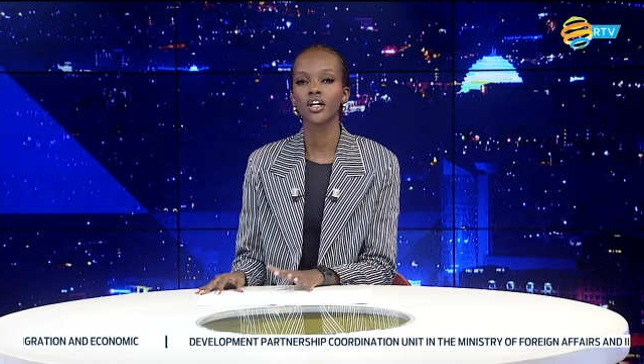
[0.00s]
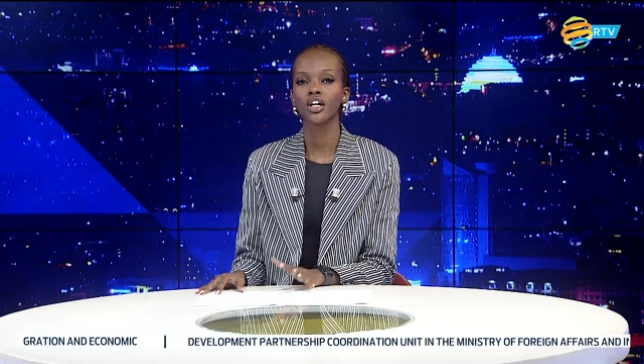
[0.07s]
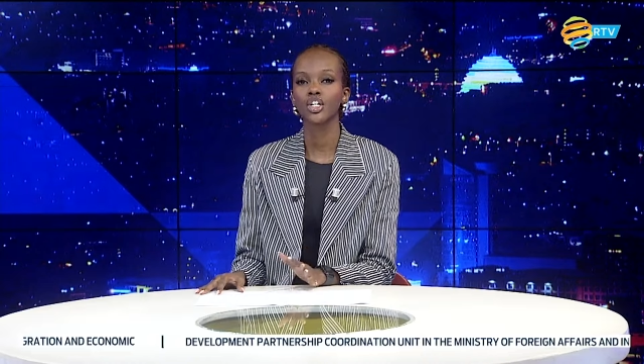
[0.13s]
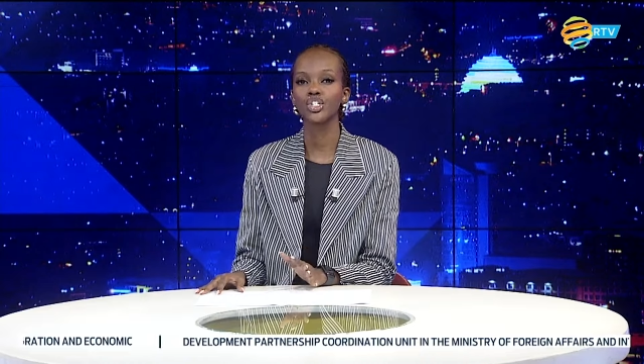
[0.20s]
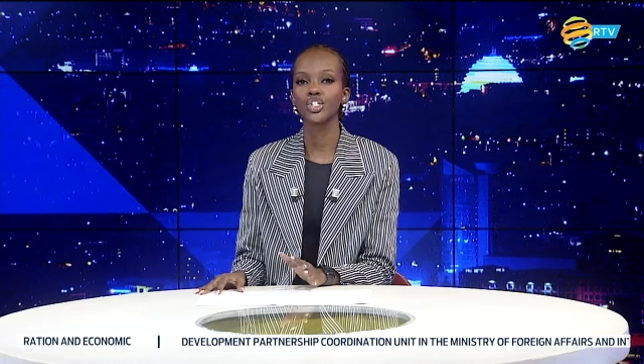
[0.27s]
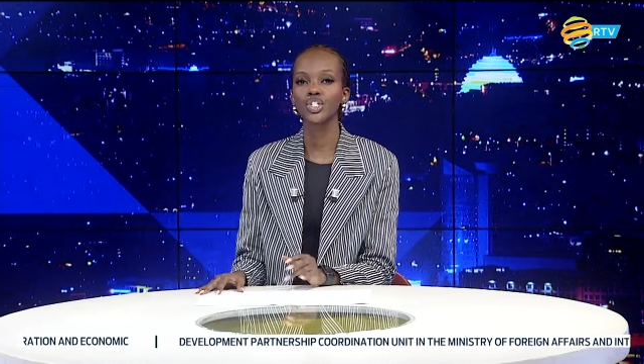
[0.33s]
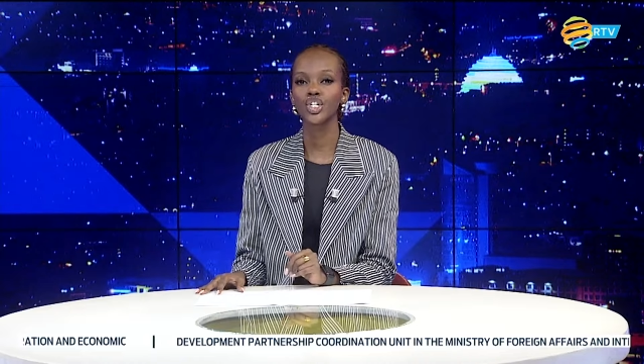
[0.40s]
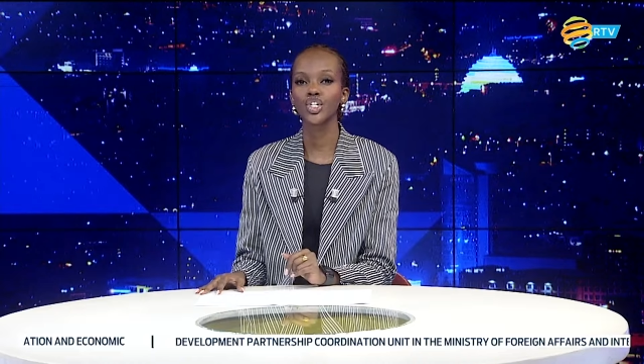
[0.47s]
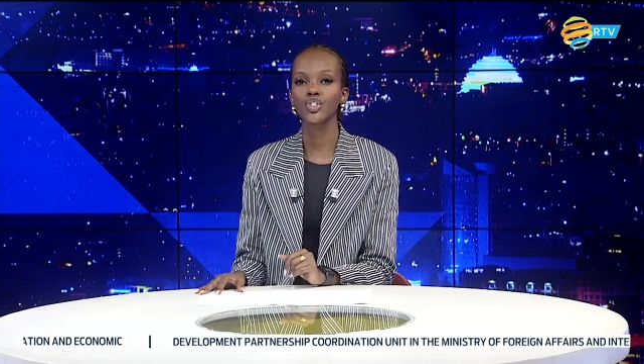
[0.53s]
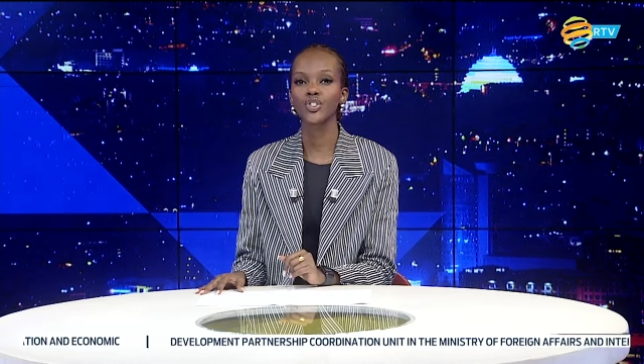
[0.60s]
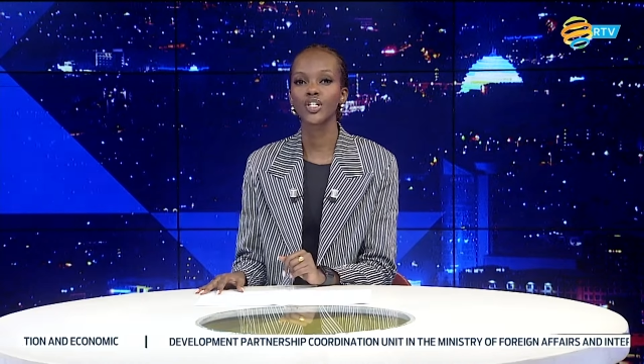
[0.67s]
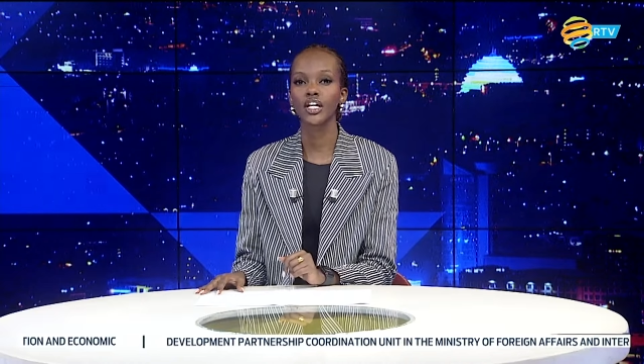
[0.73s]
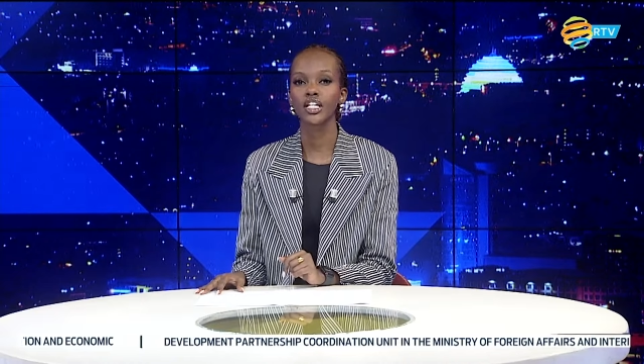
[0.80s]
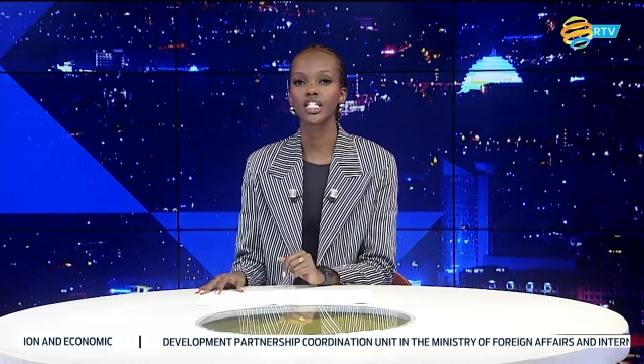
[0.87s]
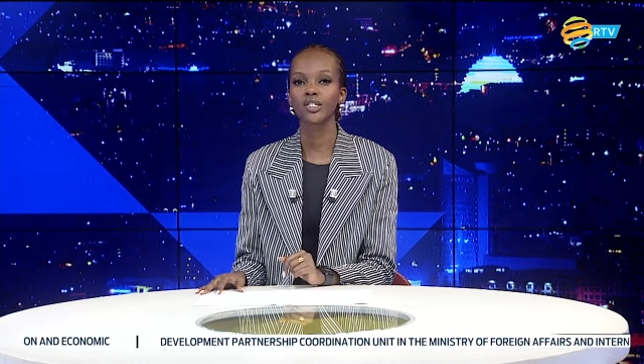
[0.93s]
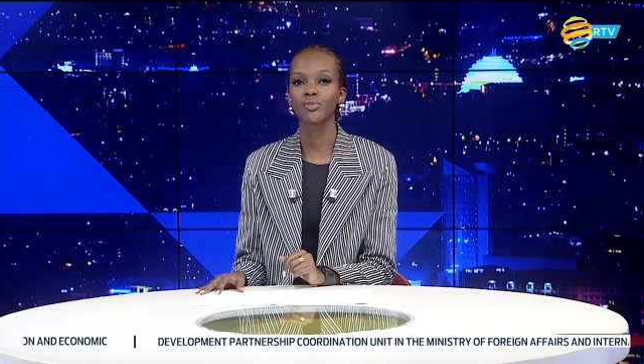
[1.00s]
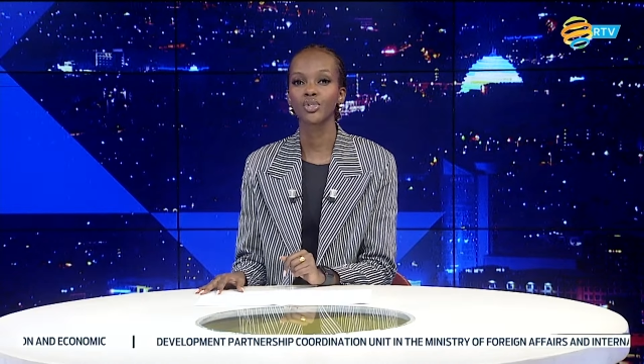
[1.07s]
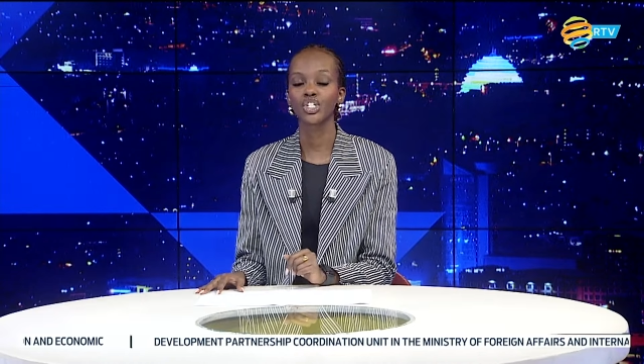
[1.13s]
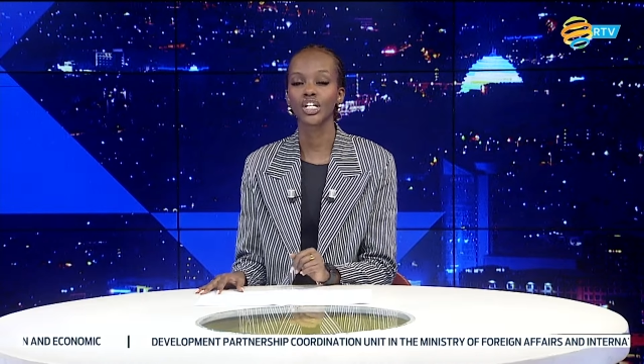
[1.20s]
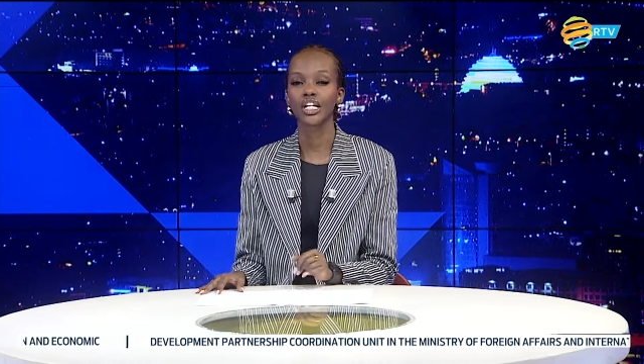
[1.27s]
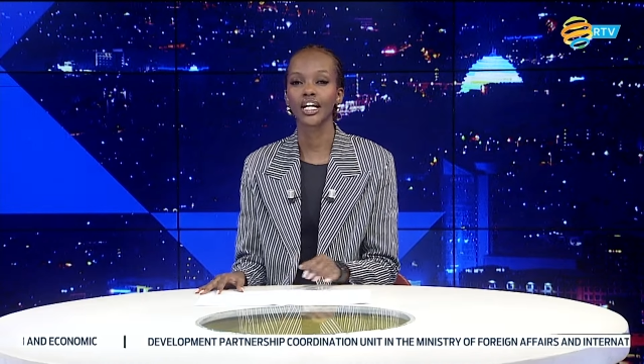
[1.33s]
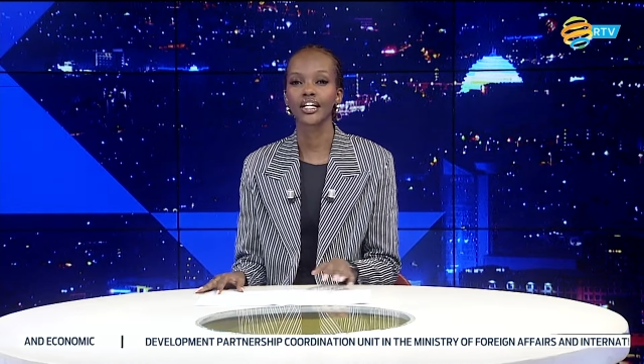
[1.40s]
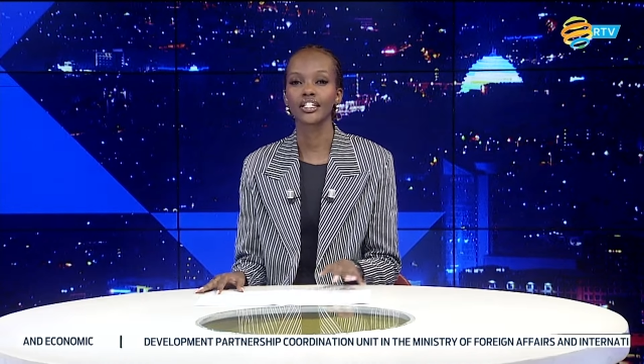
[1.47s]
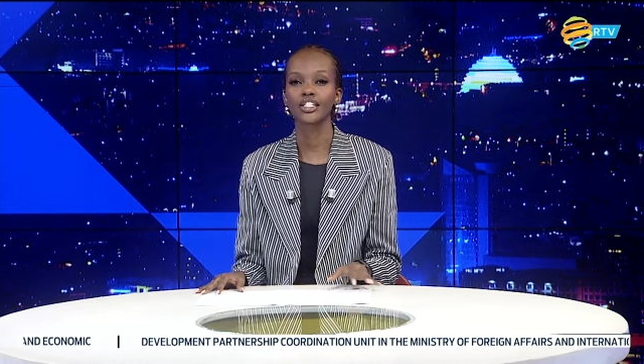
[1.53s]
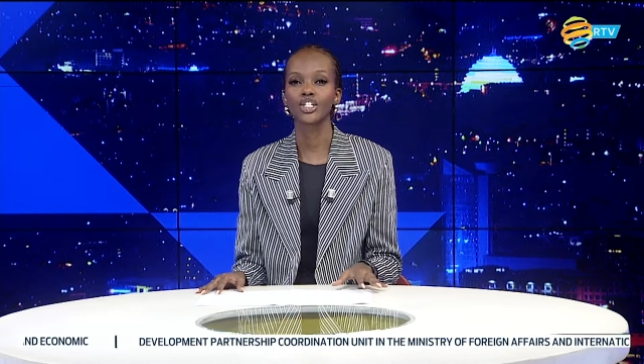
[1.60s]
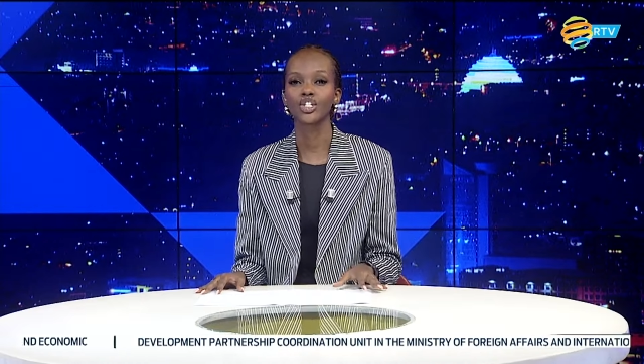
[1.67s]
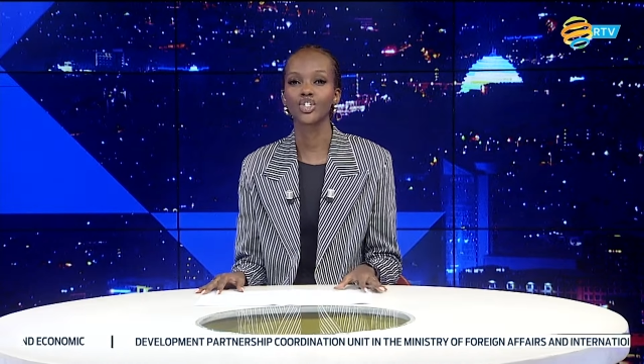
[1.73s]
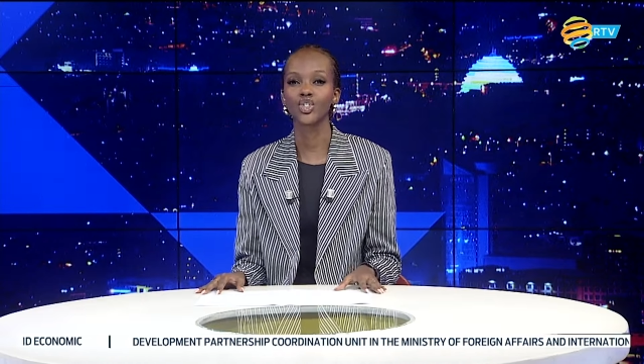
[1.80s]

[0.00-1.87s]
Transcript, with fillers: On Tuesday, specialized